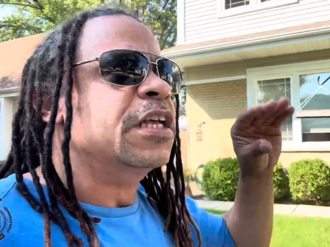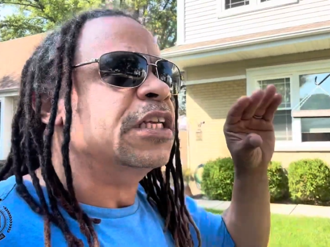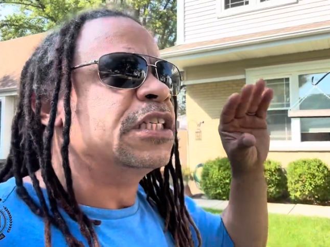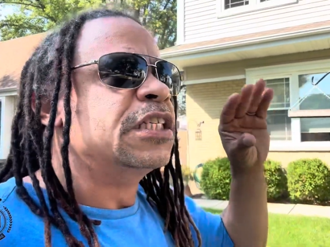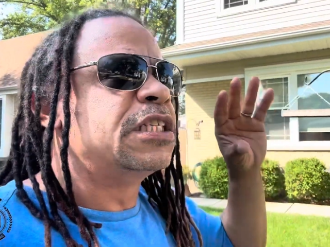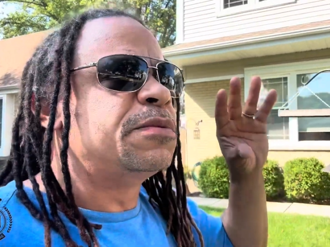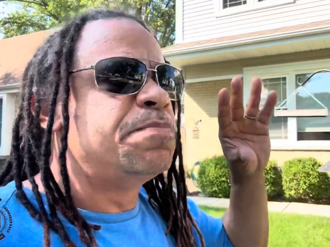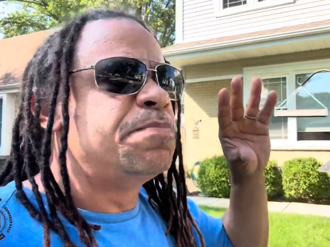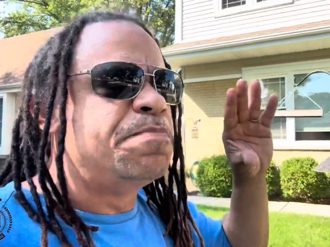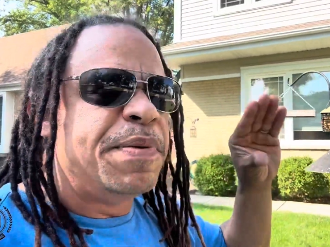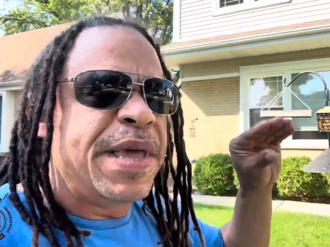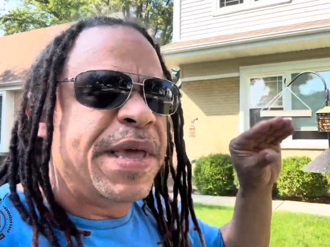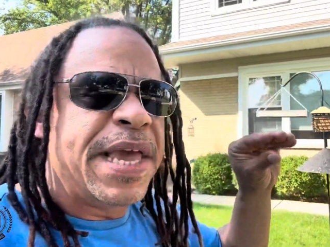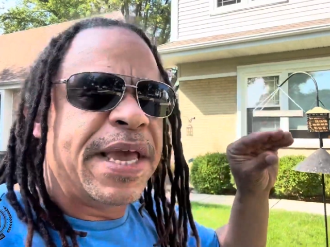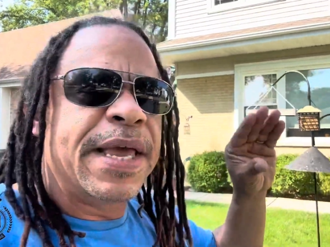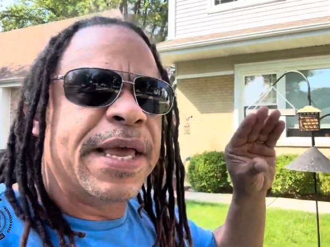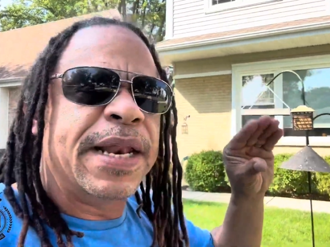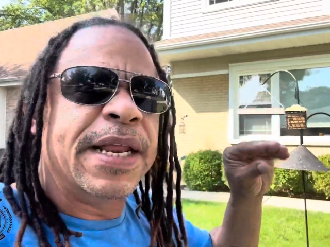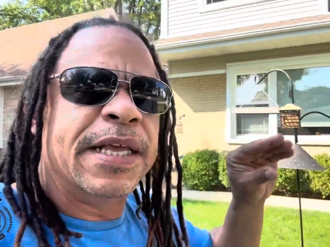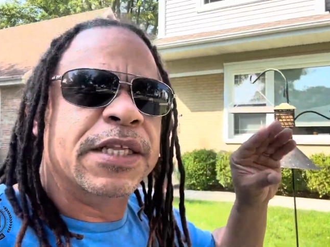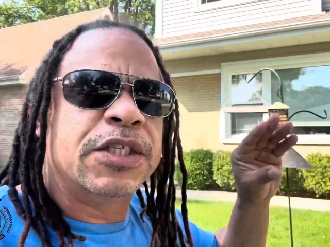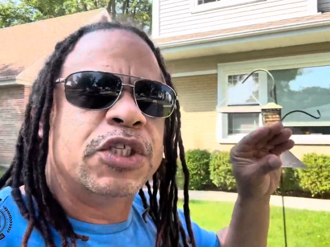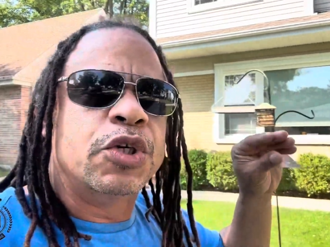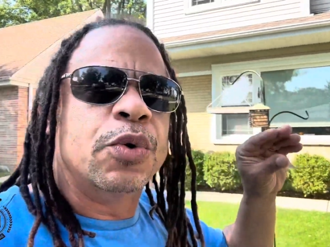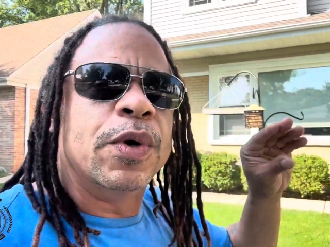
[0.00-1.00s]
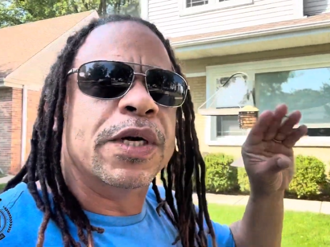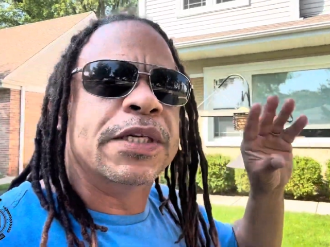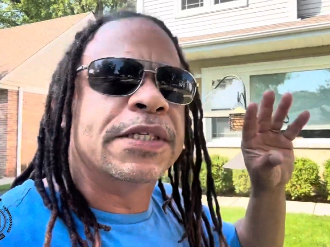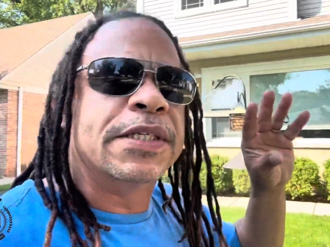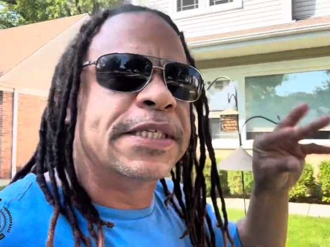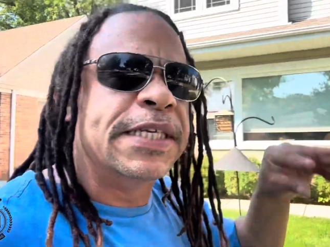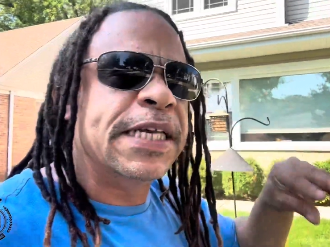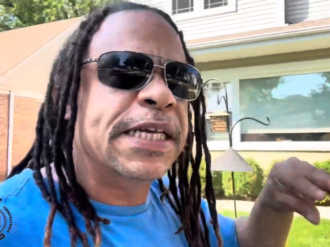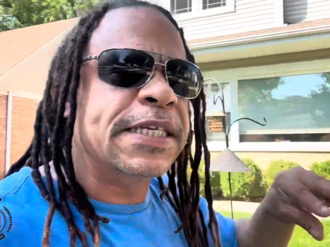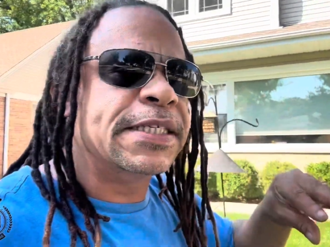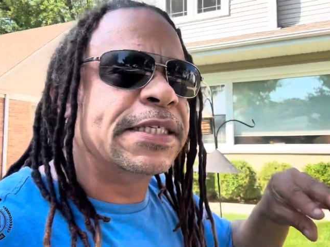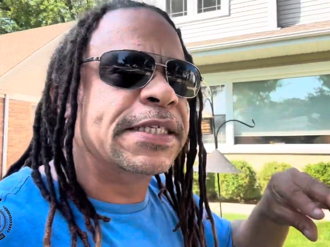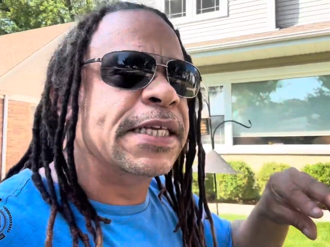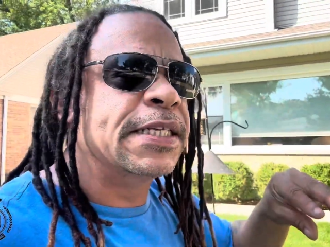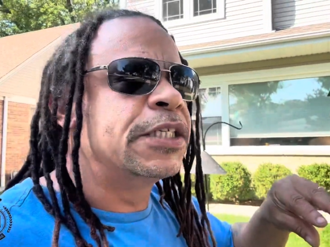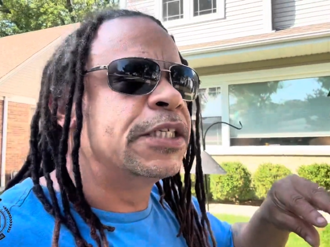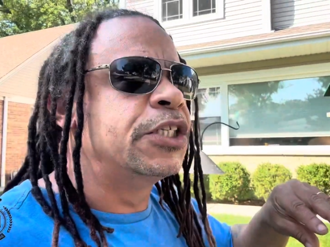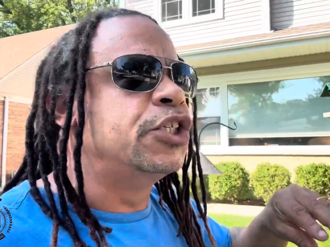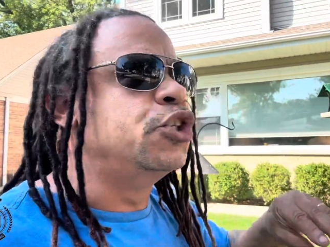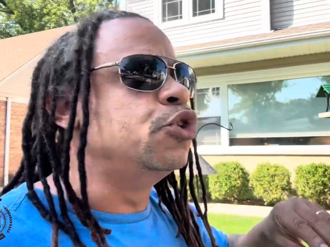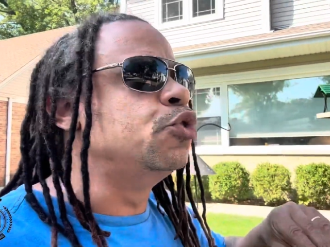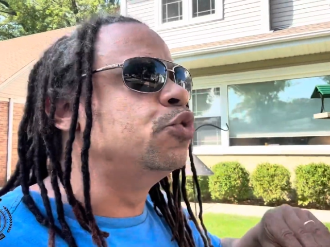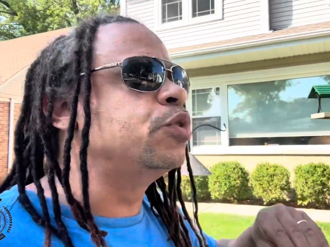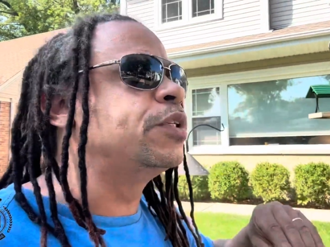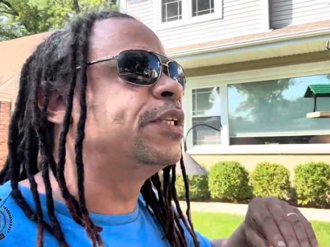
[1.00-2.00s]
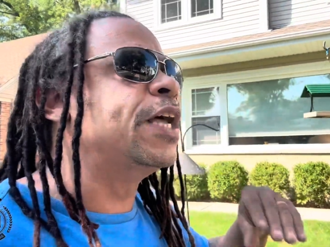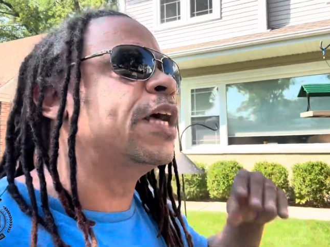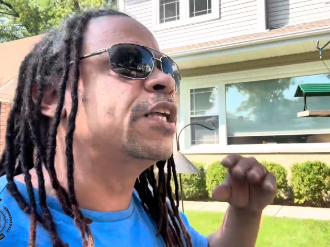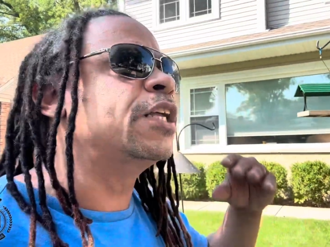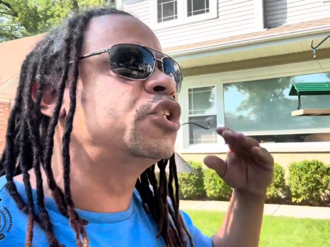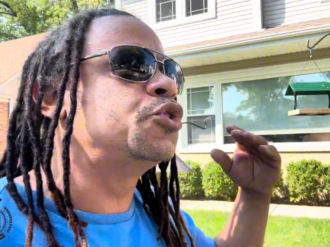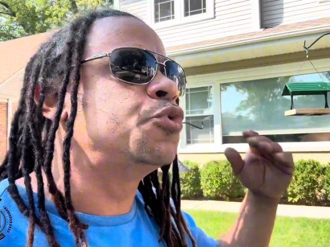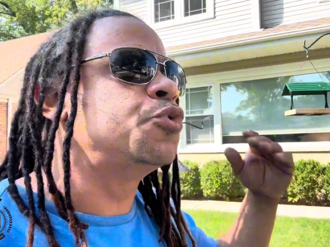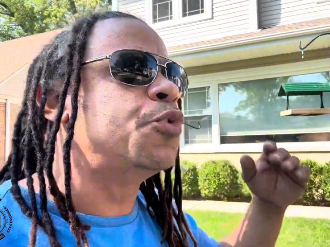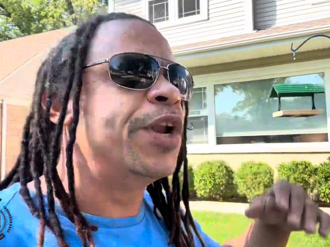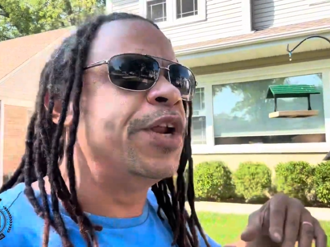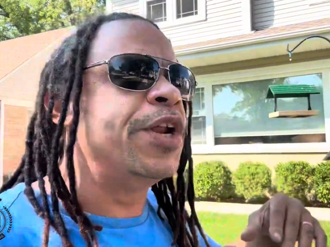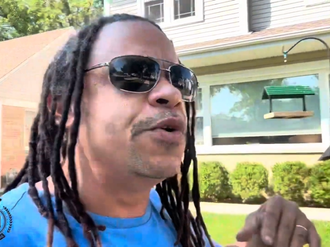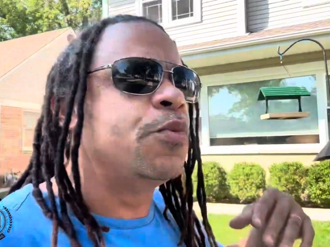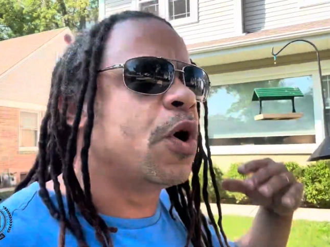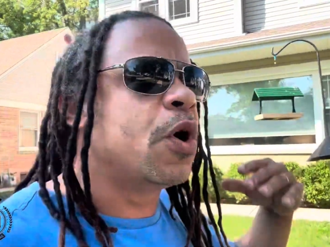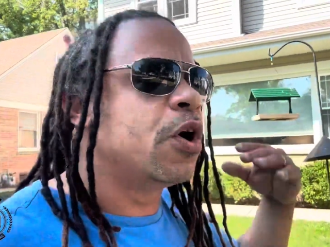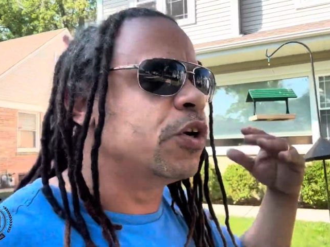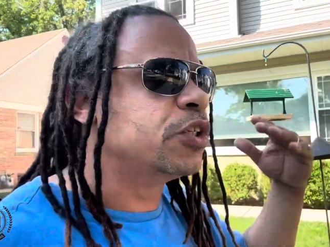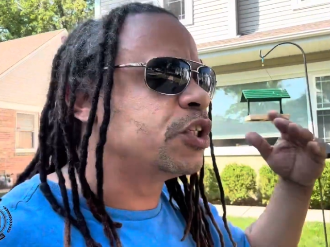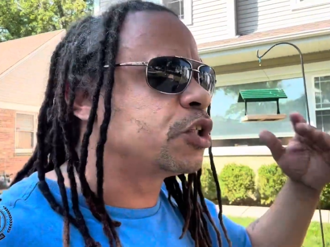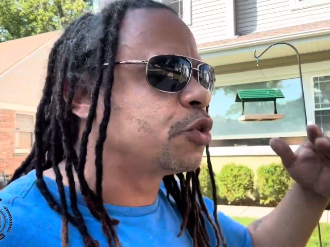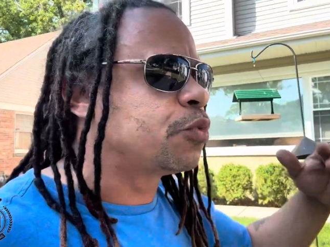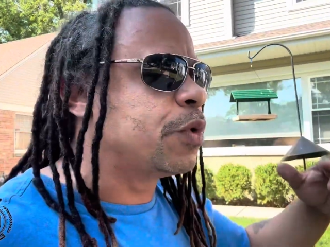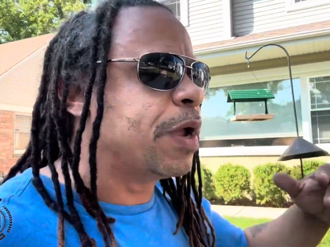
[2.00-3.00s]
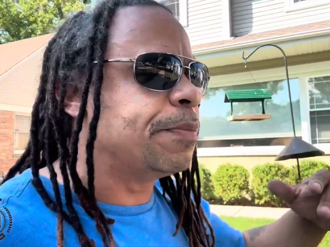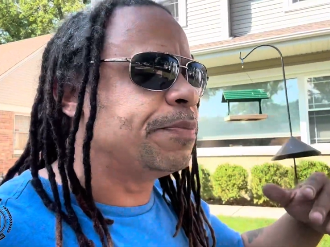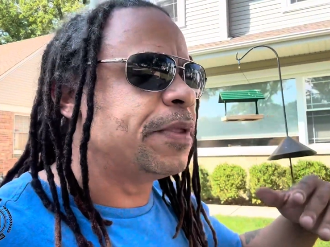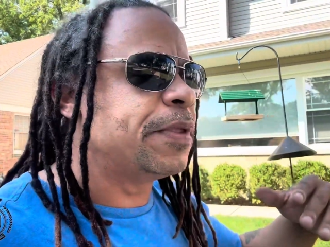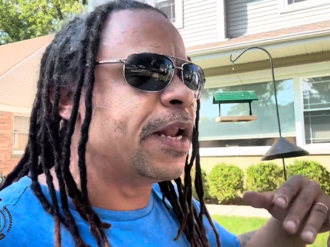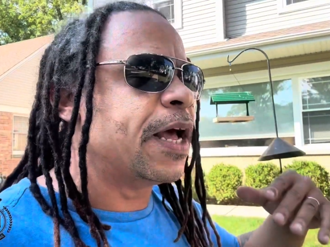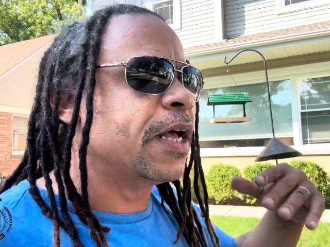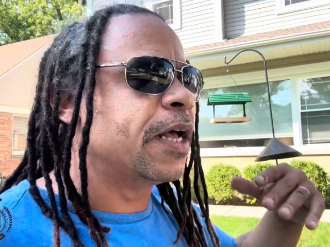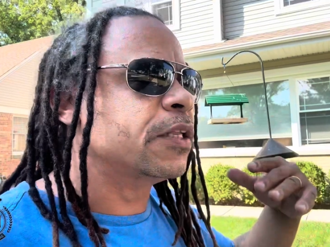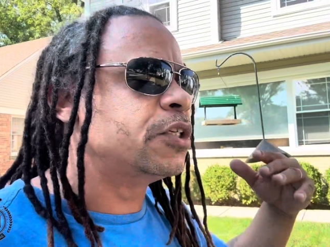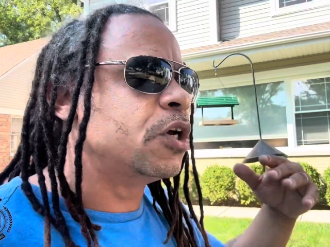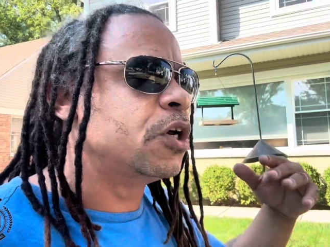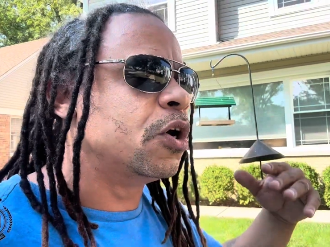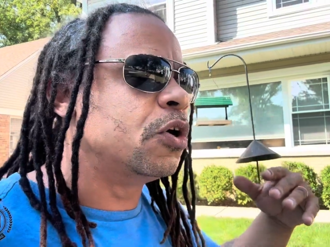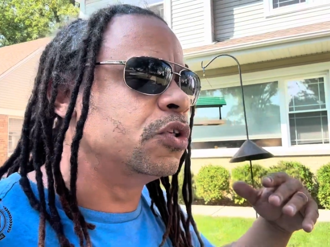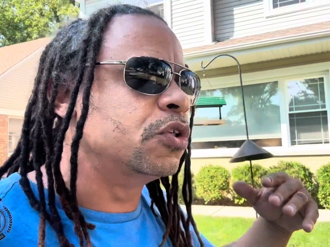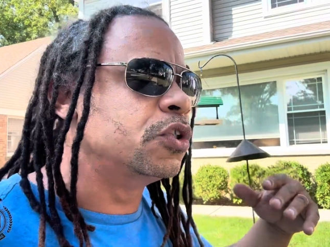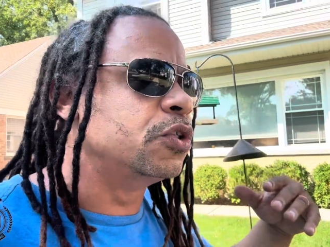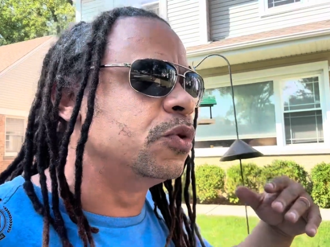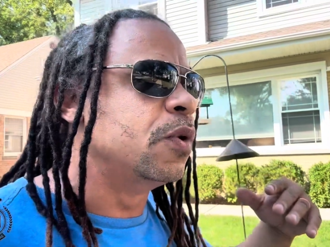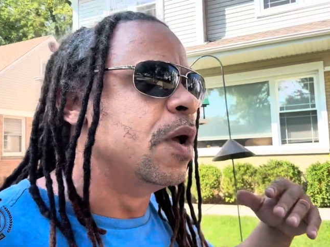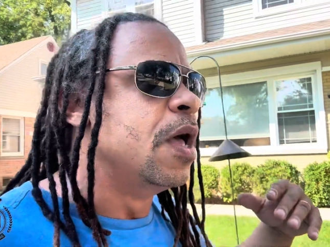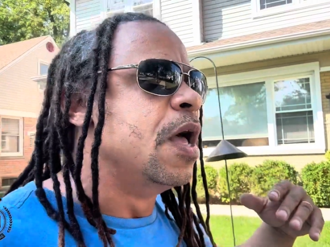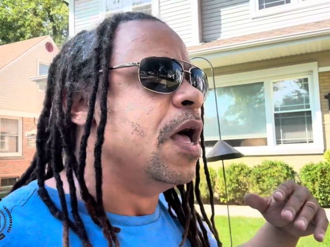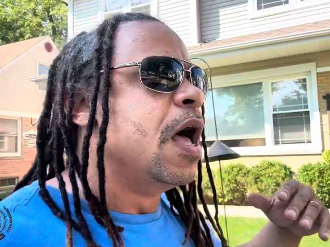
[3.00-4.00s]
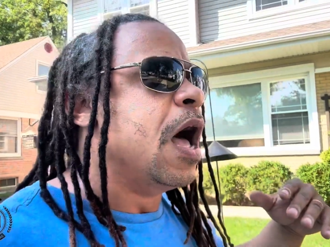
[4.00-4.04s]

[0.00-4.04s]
Speak it into existence. Use that 20 word script that I told you.